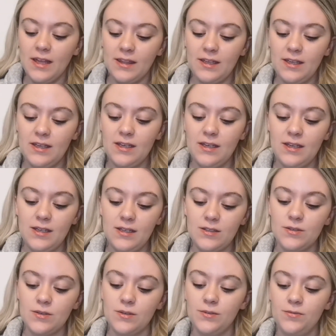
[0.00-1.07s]
the
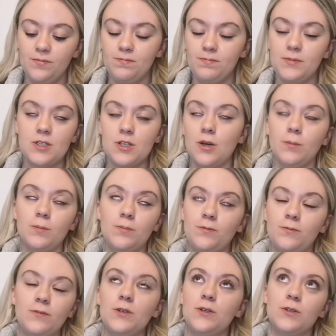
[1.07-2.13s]
sort of top
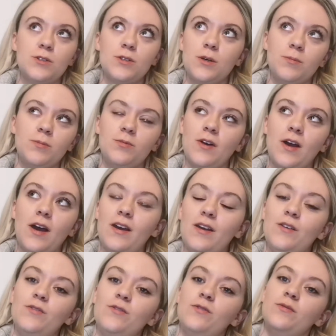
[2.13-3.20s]
4, top
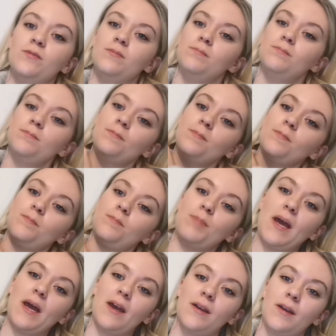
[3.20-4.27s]
5
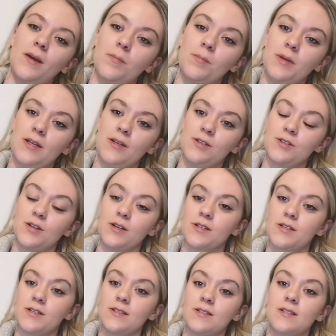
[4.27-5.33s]
pattern company
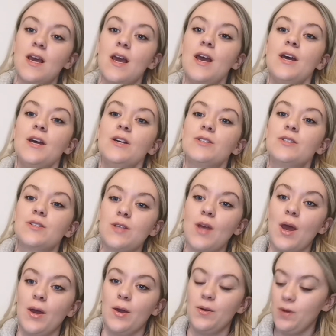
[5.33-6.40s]
instructions.
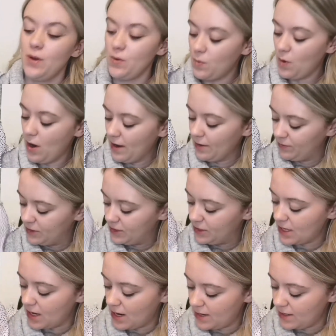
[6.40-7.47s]
So what I've
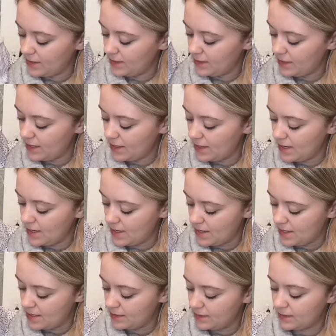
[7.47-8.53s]
done
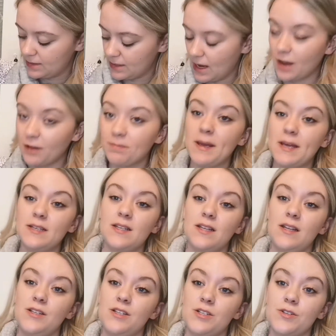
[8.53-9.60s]
is I've
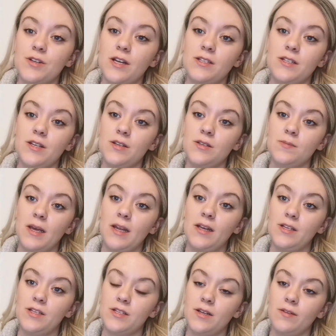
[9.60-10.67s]
basically just tried to use my
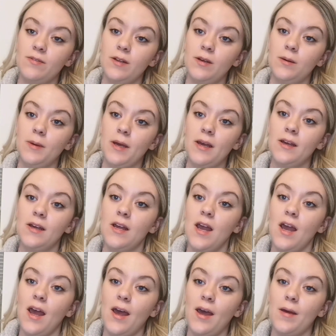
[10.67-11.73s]
initiative a little bit,
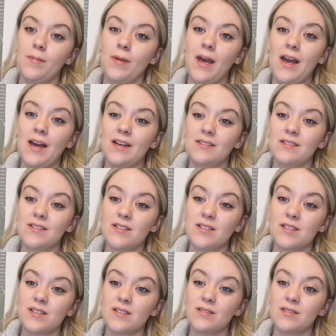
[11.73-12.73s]
and